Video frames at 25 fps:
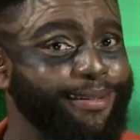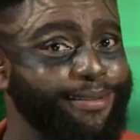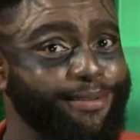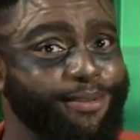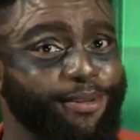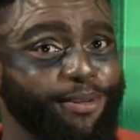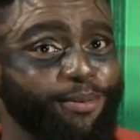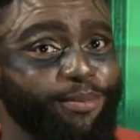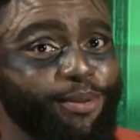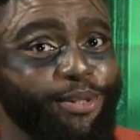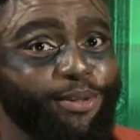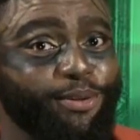it's
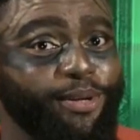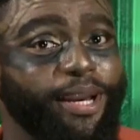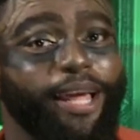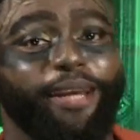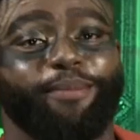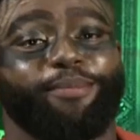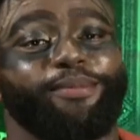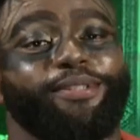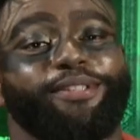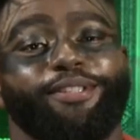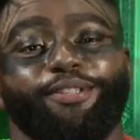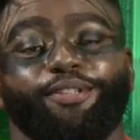going to be
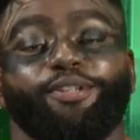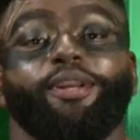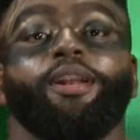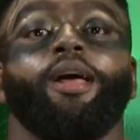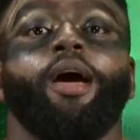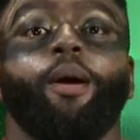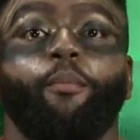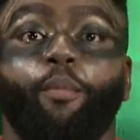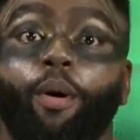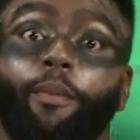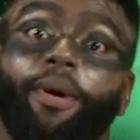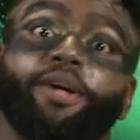unanimous
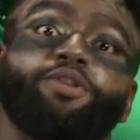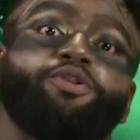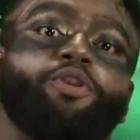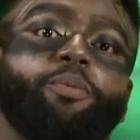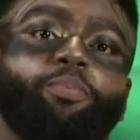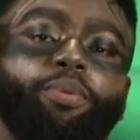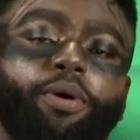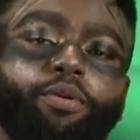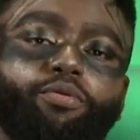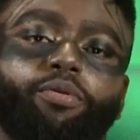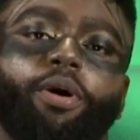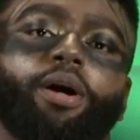But my
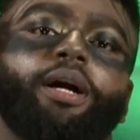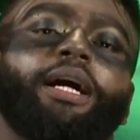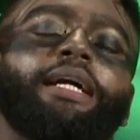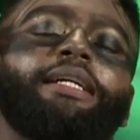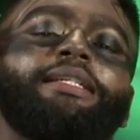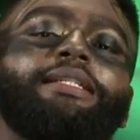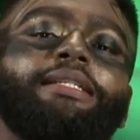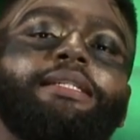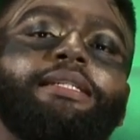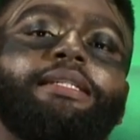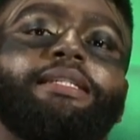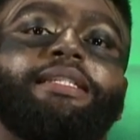super yeah. rocker
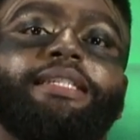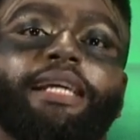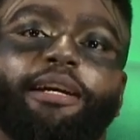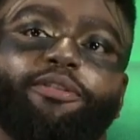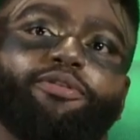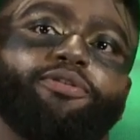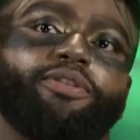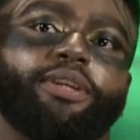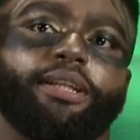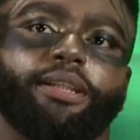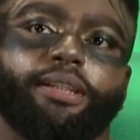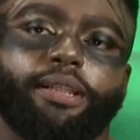is
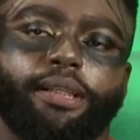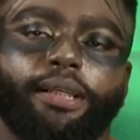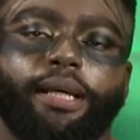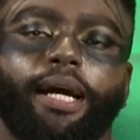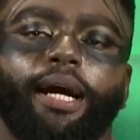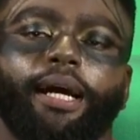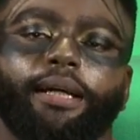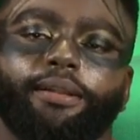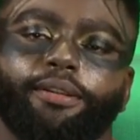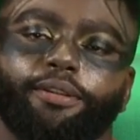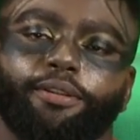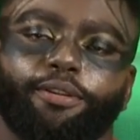definitely
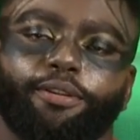Heidi